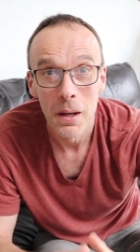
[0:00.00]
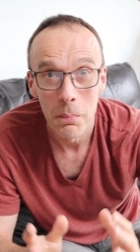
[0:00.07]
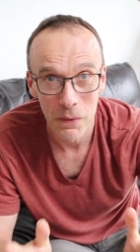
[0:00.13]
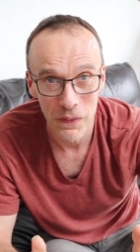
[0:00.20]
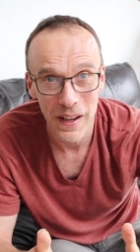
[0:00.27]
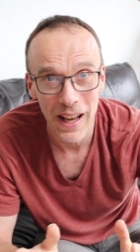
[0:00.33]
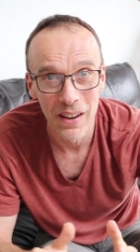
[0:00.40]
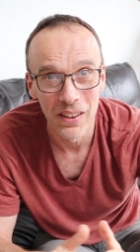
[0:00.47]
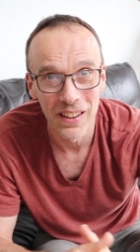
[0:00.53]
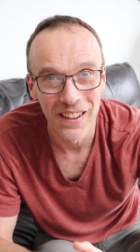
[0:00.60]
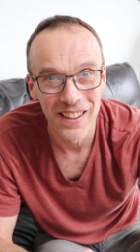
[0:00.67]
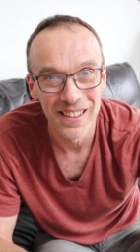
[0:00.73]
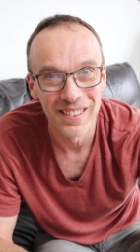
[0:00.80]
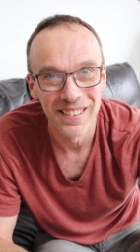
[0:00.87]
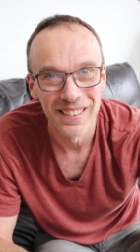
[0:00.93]
But for now,
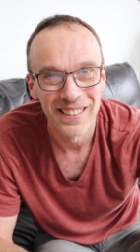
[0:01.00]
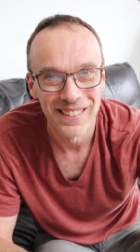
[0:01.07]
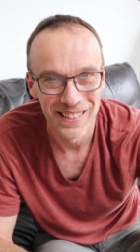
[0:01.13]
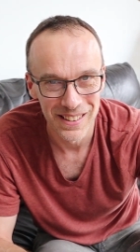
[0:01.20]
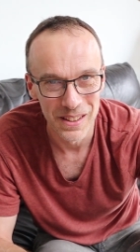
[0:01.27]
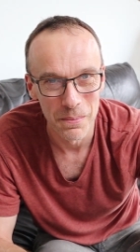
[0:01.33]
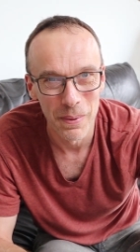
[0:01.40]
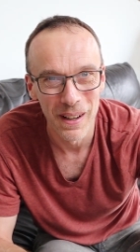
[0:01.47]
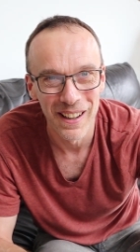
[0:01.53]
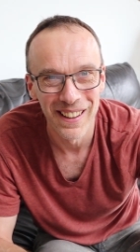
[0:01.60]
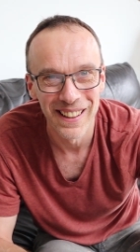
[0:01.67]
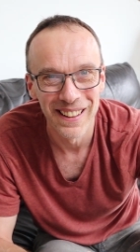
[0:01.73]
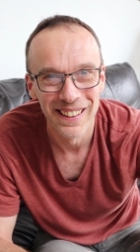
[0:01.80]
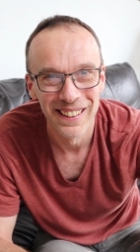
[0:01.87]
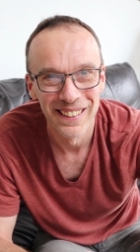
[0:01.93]
guys,
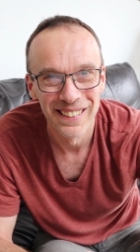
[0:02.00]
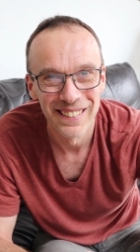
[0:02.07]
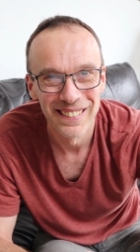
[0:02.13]
goodbye.